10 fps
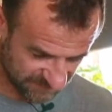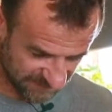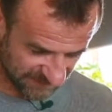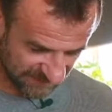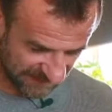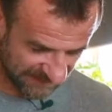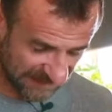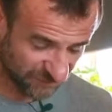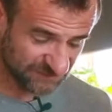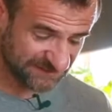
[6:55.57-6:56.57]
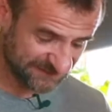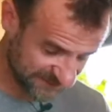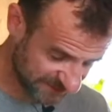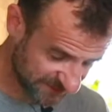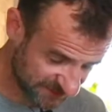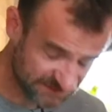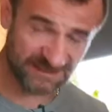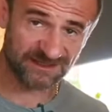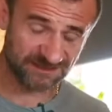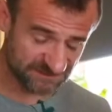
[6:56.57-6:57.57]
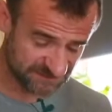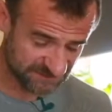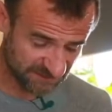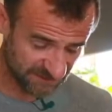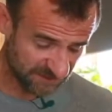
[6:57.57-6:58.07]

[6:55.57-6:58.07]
39 out, 30 seconds.